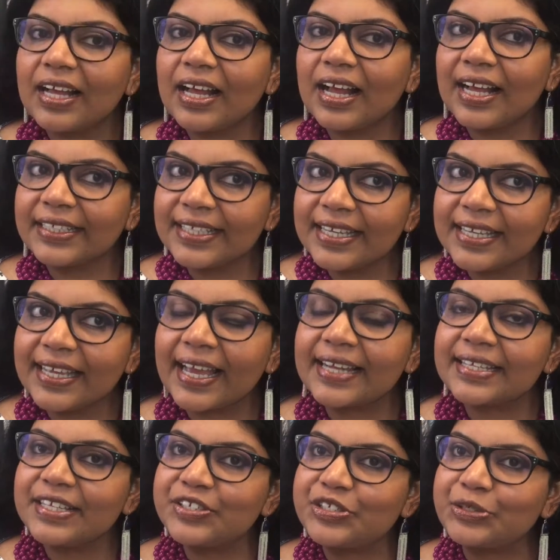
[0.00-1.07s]
i think
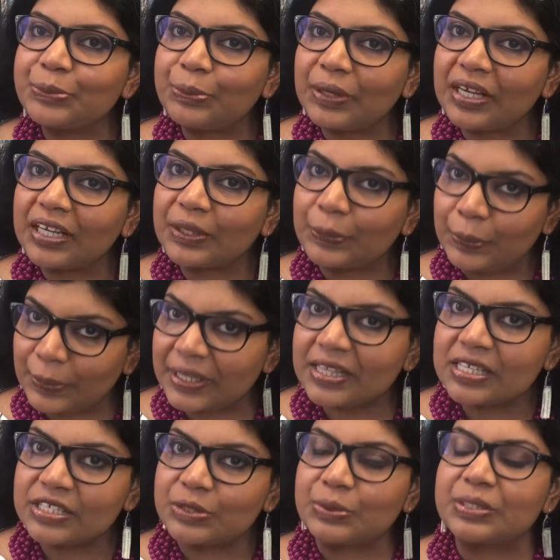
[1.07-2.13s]
getting to work
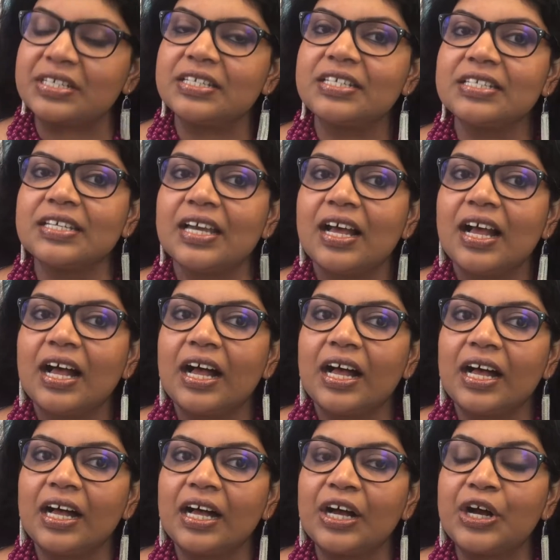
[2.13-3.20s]
with student
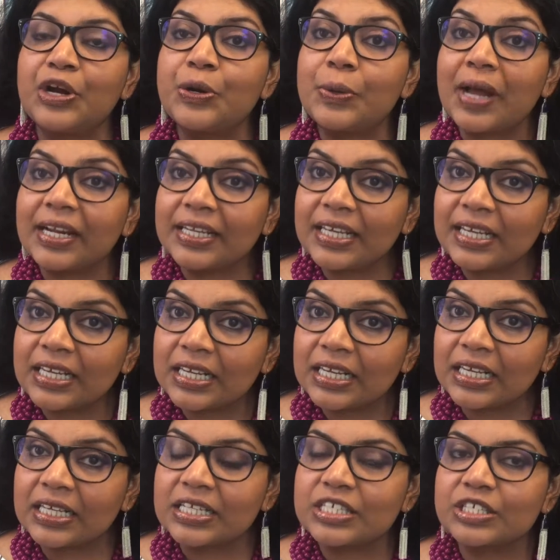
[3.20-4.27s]
uh,
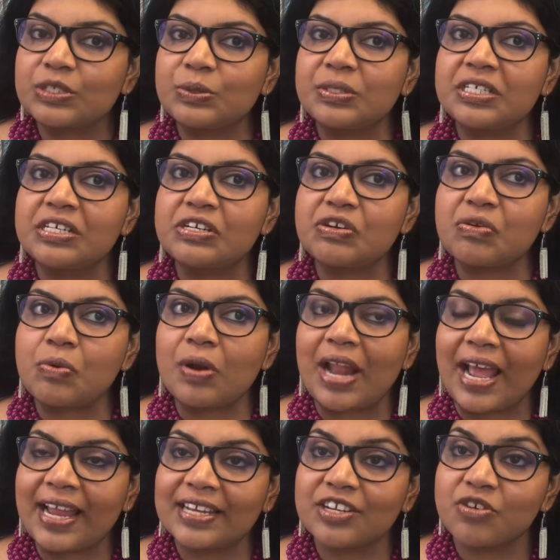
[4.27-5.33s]
running a
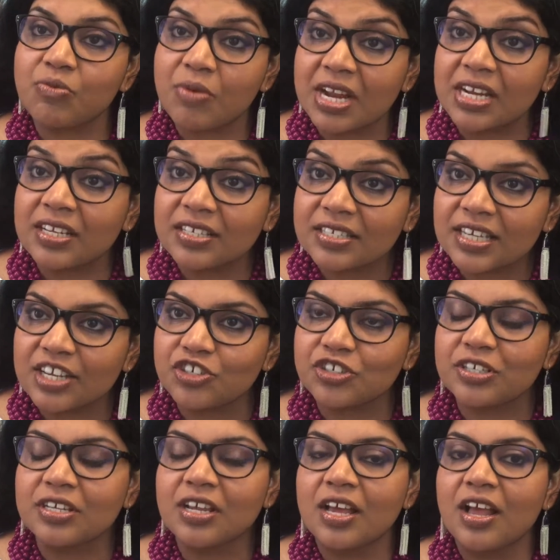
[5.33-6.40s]
student-led radio
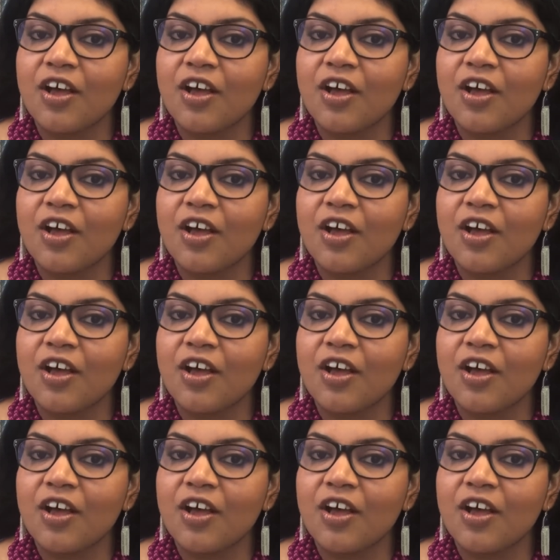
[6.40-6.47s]
station